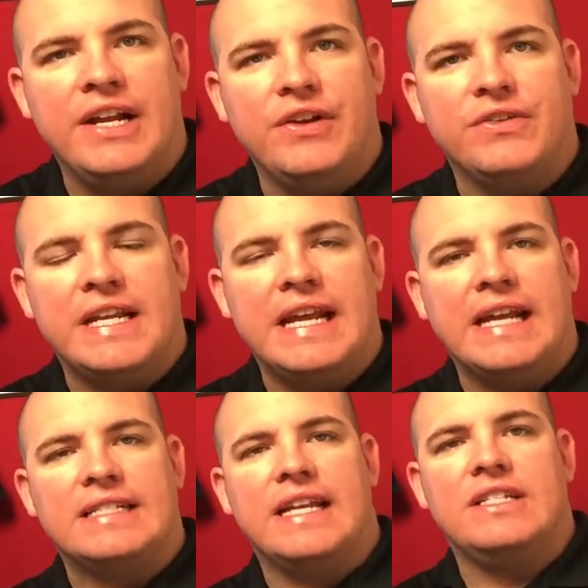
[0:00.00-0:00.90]
your
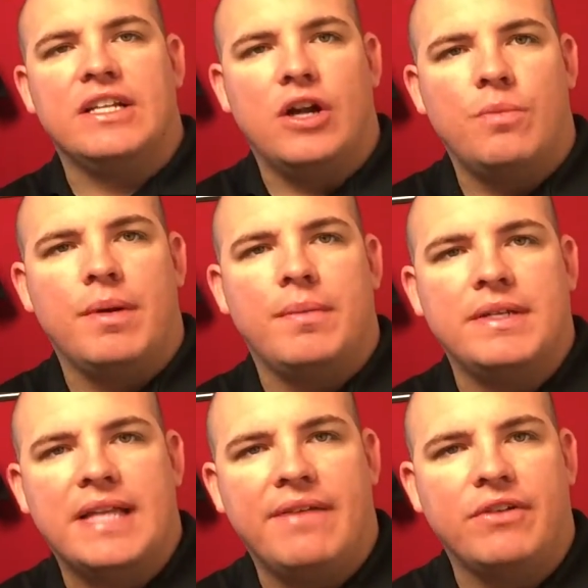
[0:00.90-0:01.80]
10X agent. Hope
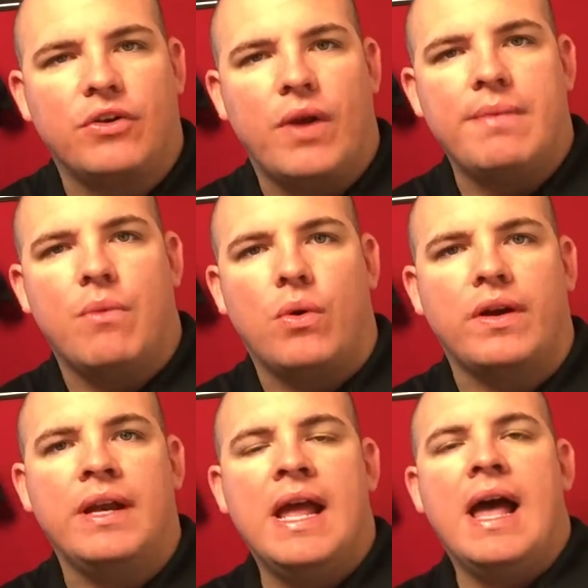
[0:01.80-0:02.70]
everybody's having a great
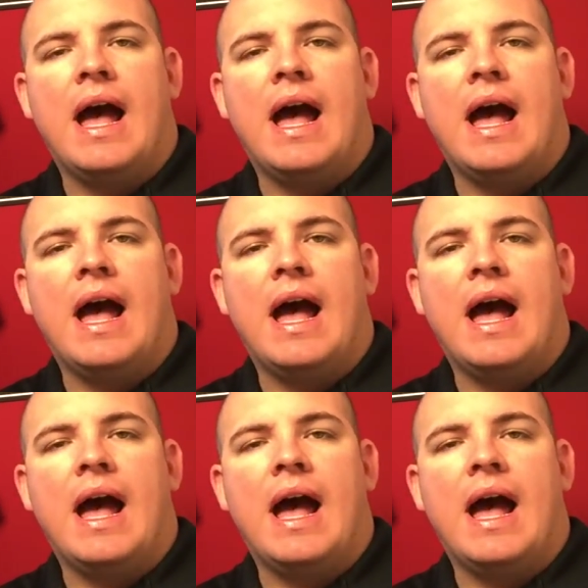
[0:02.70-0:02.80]
morning.